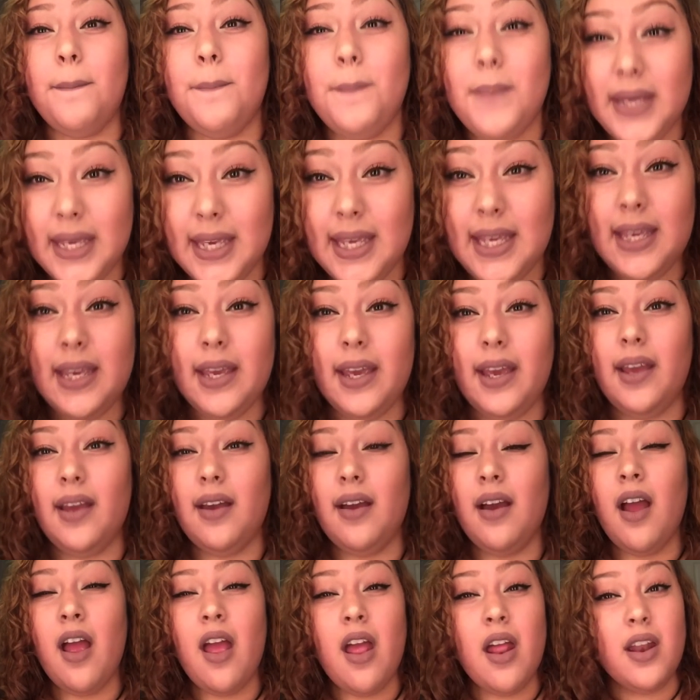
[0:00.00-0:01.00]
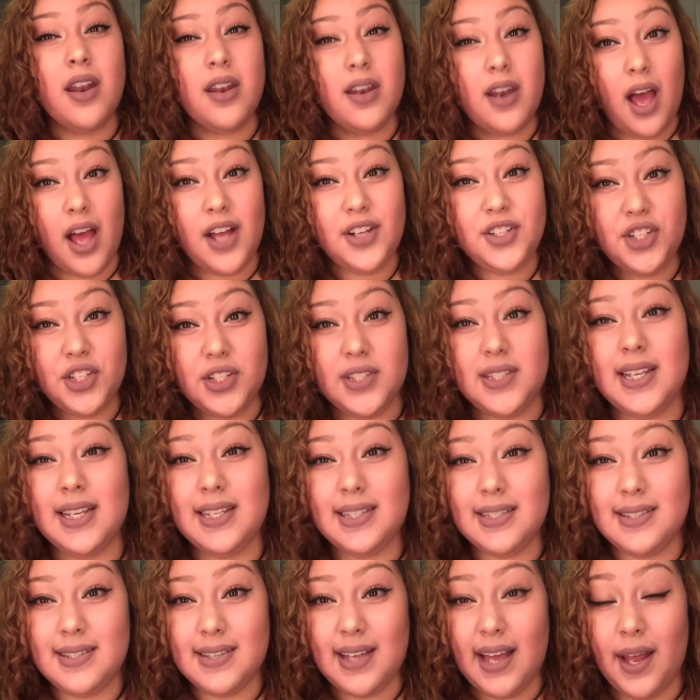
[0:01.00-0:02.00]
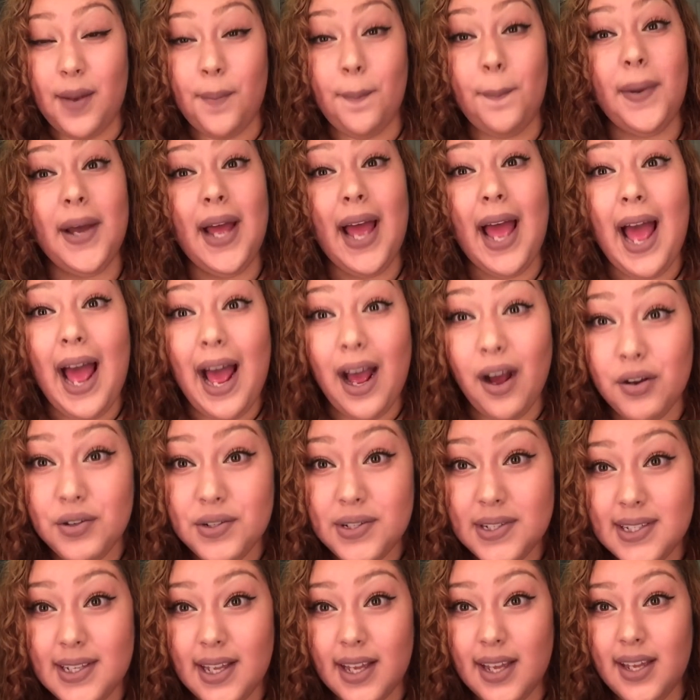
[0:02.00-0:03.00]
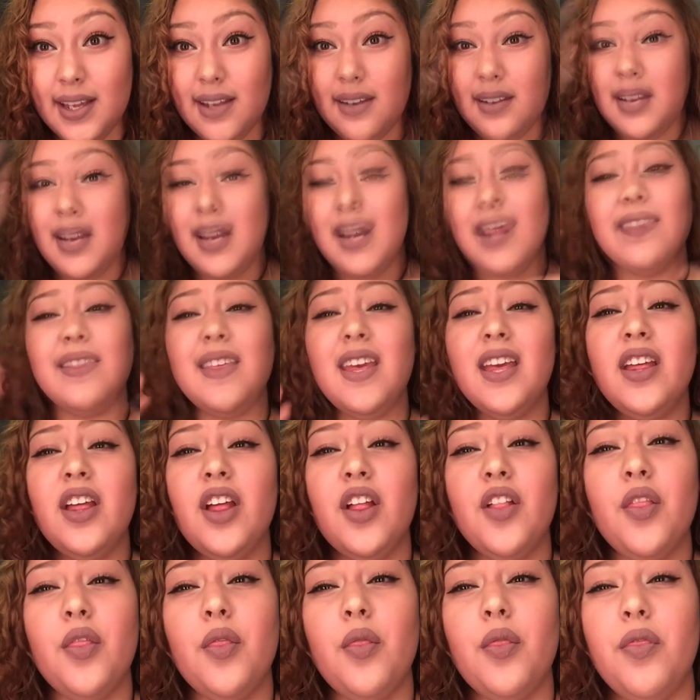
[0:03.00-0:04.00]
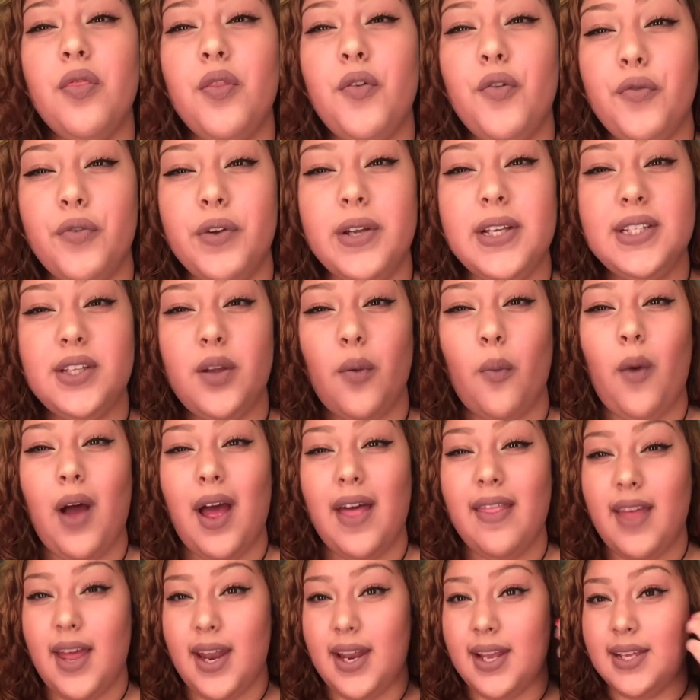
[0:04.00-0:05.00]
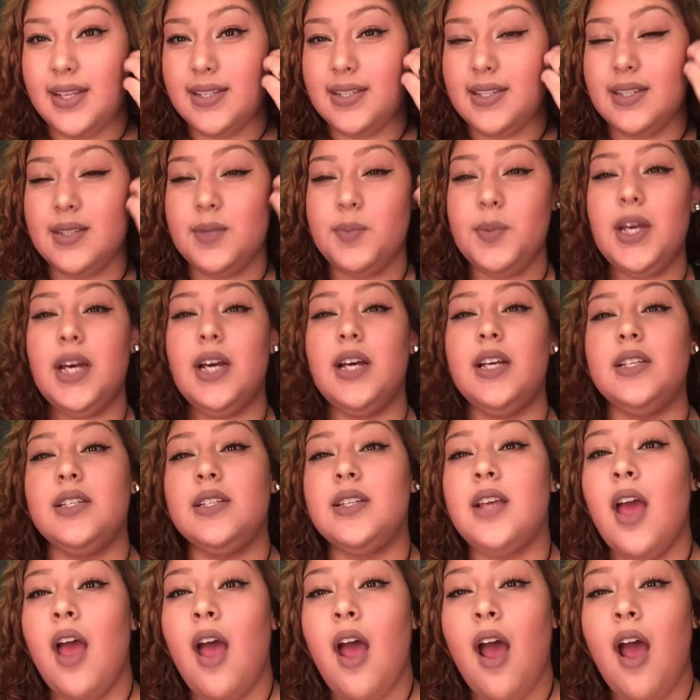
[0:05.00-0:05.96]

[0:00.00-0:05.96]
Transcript: being, not just inside, but outside. And I think the reason why that is because,